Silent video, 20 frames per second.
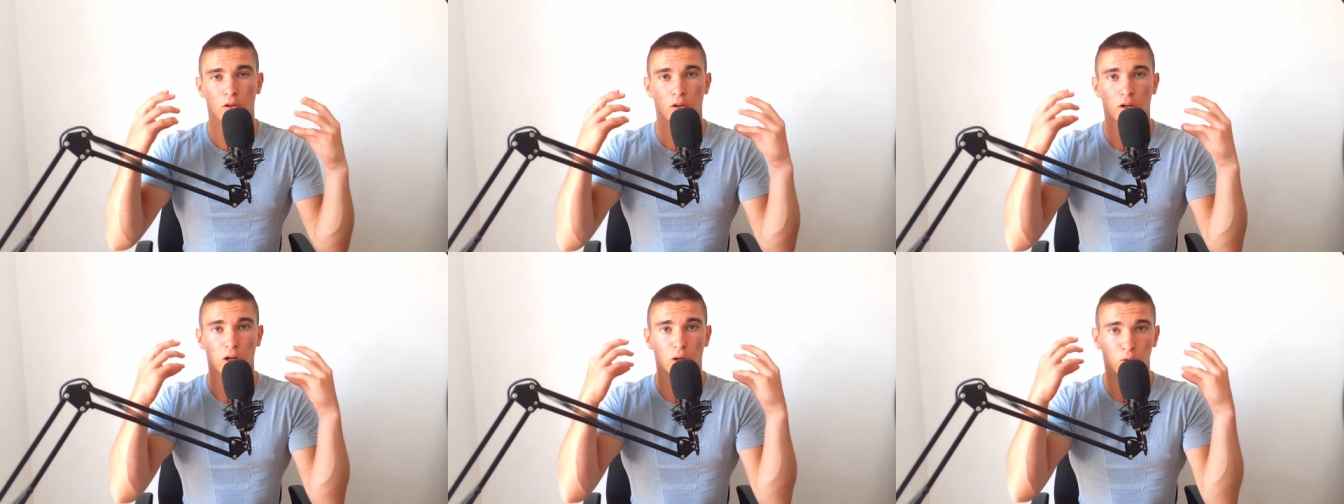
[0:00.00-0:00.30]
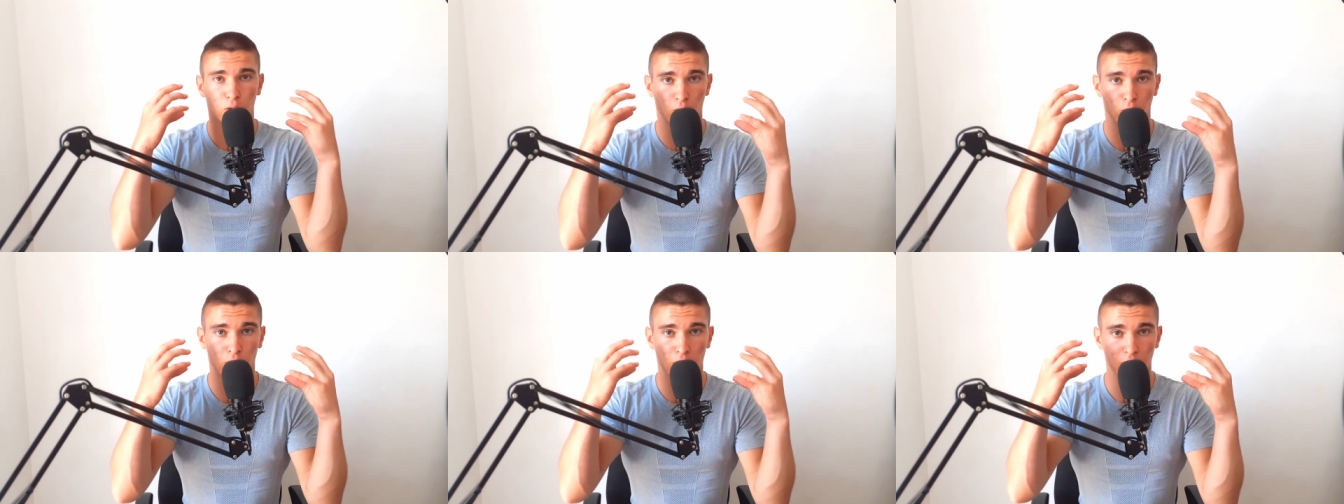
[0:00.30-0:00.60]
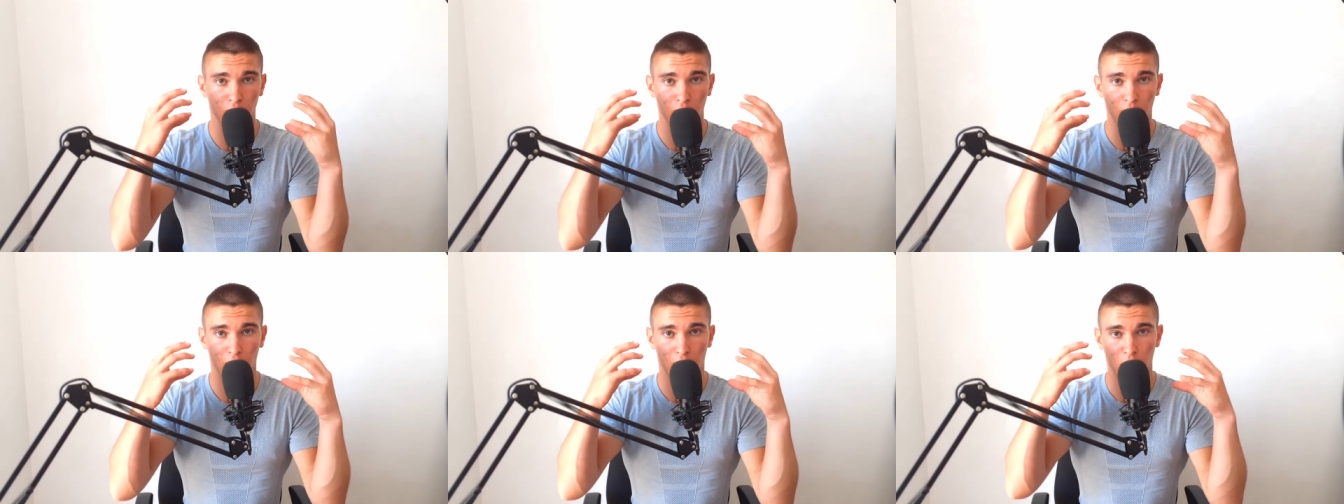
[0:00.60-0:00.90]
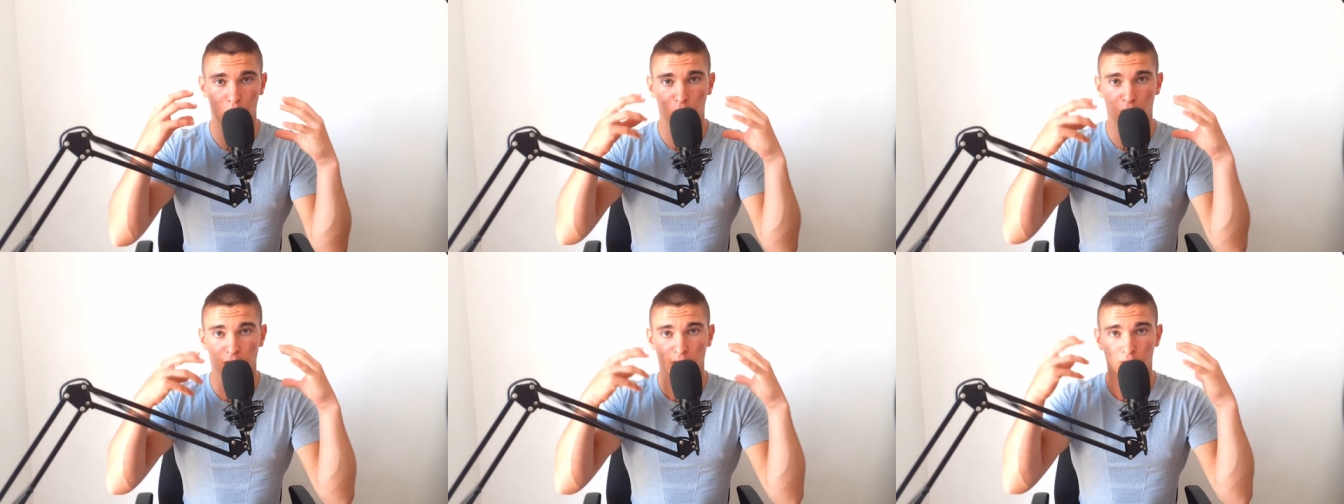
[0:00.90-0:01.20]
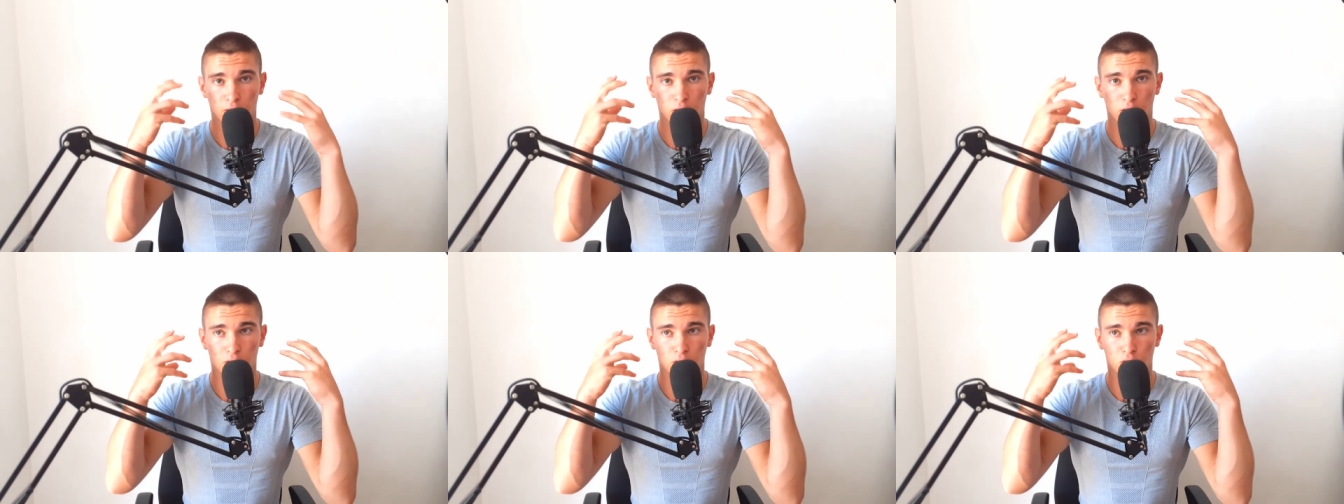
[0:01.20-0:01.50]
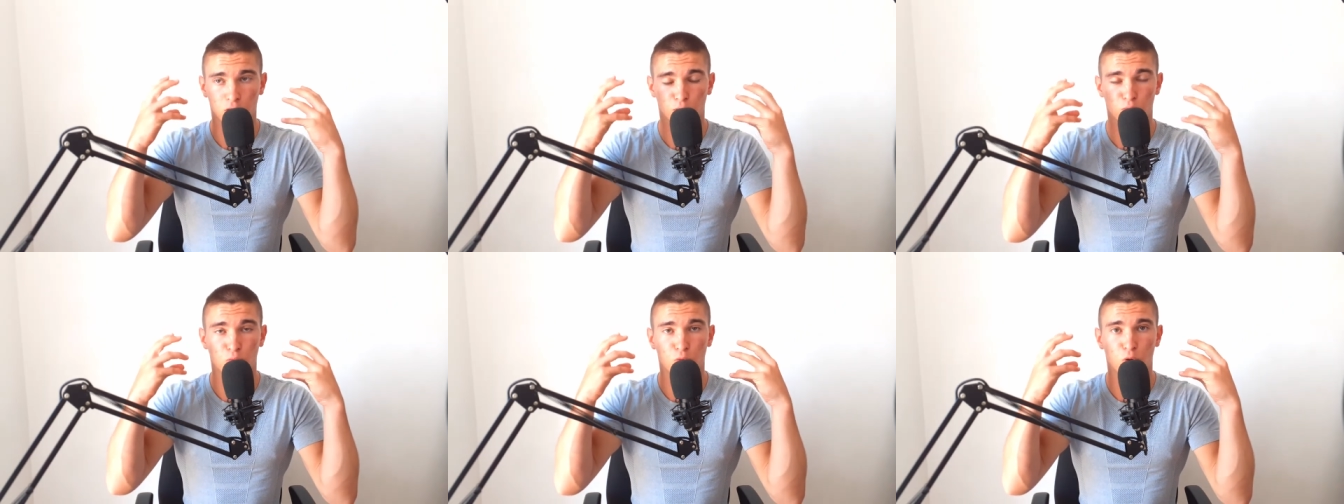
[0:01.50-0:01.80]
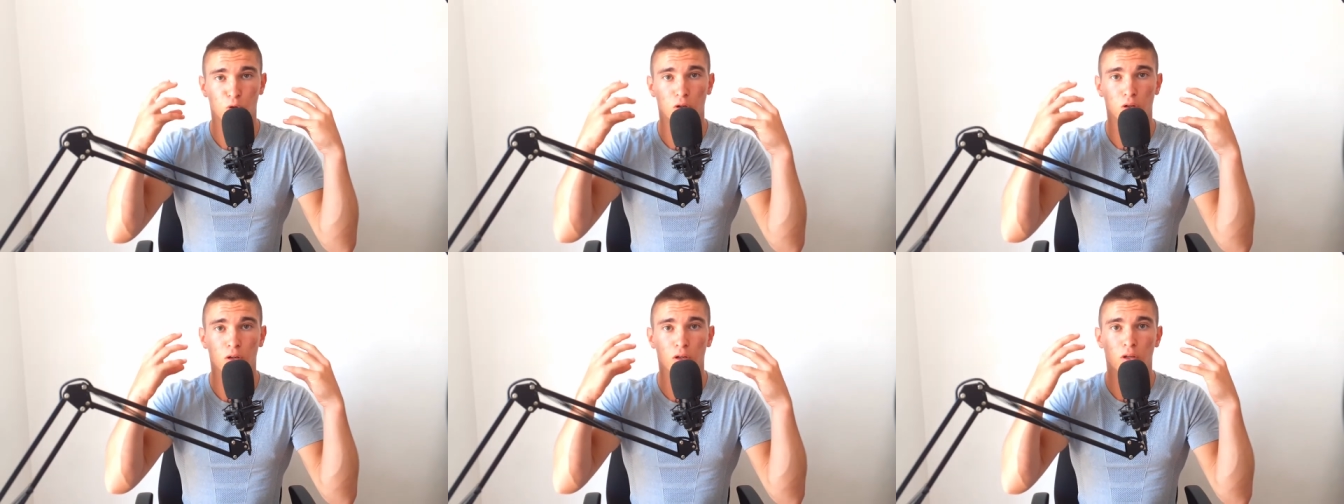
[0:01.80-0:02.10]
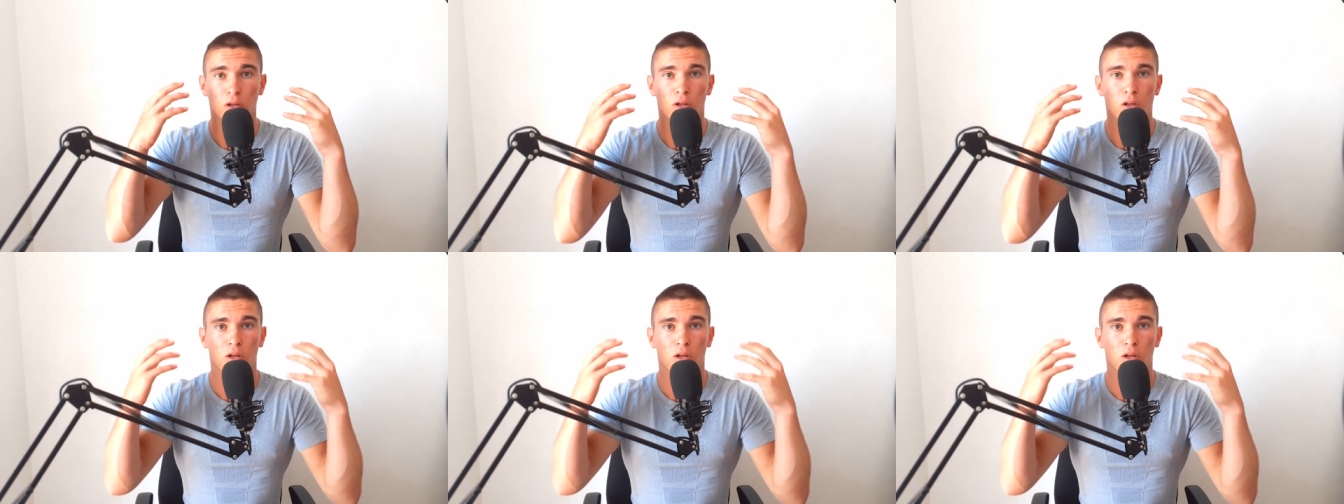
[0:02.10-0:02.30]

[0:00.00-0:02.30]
learn how to think and you have uh, some more